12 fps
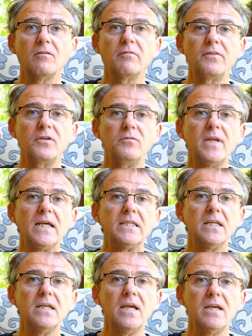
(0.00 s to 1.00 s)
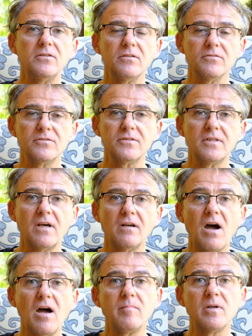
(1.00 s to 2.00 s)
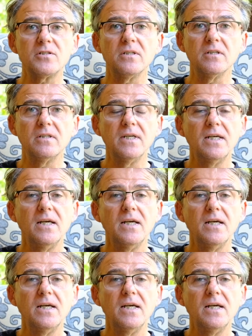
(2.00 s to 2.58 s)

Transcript: of the United Nations, Dag Hammarskjöld,